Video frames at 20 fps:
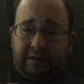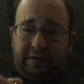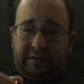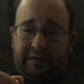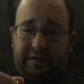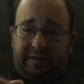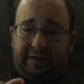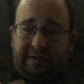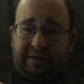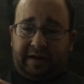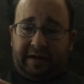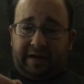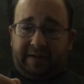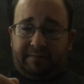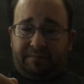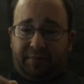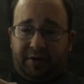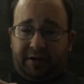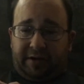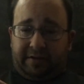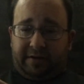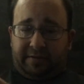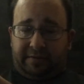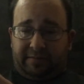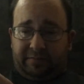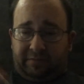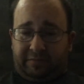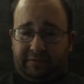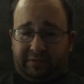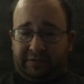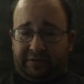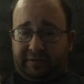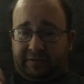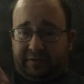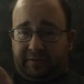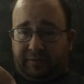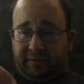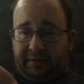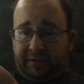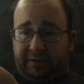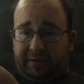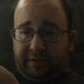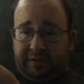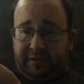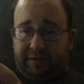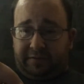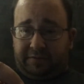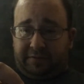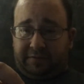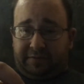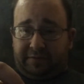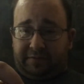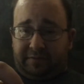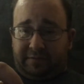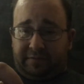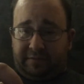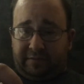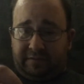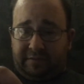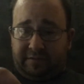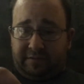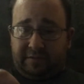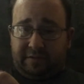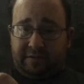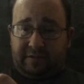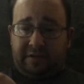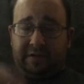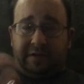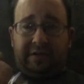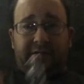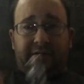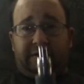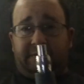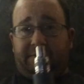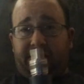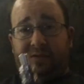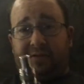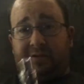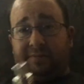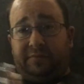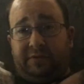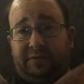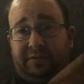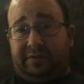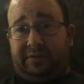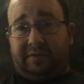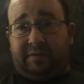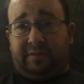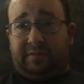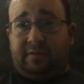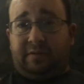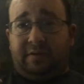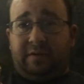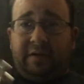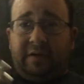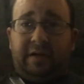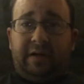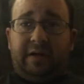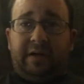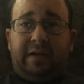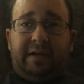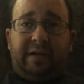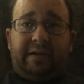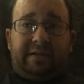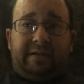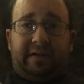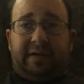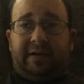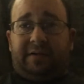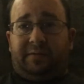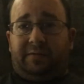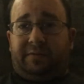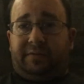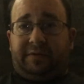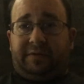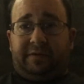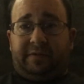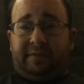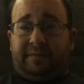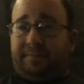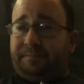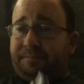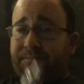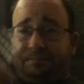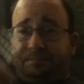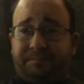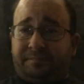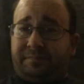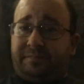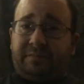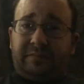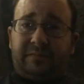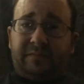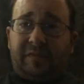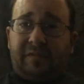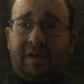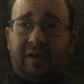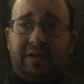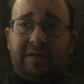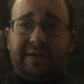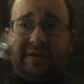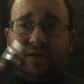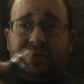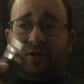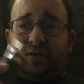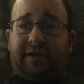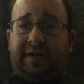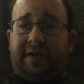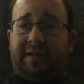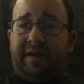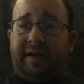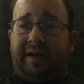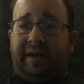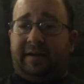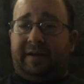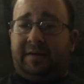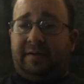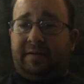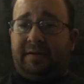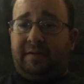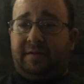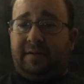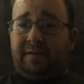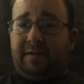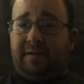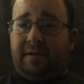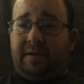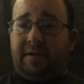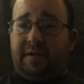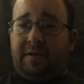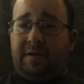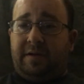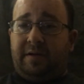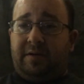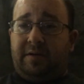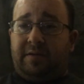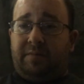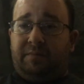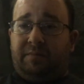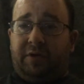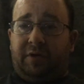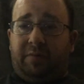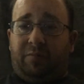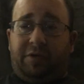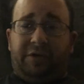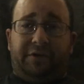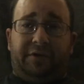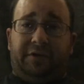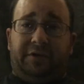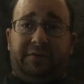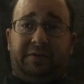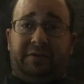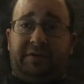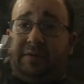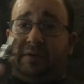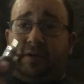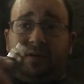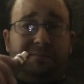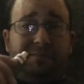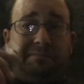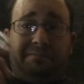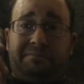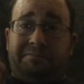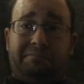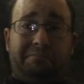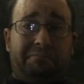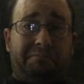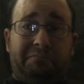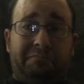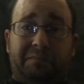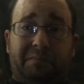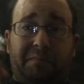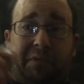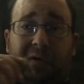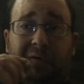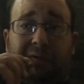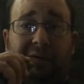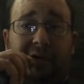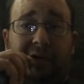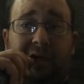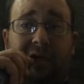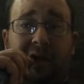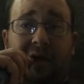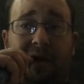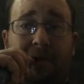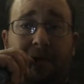The side button was a little weird to get used to, just because I'm used to Sentinels and such like that. But once you're used to it, perfect.